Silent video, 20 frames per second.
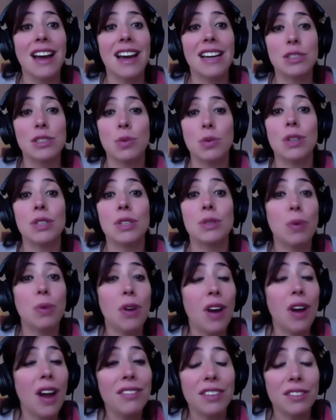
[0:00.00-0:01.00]
as well as
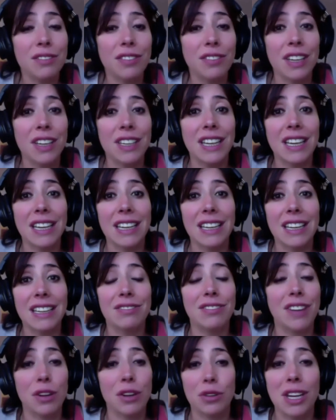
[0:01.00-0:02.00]
private funding
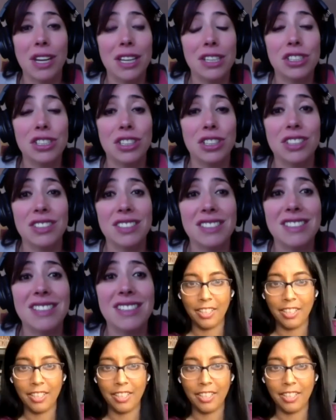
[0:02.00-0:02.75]
and foundations.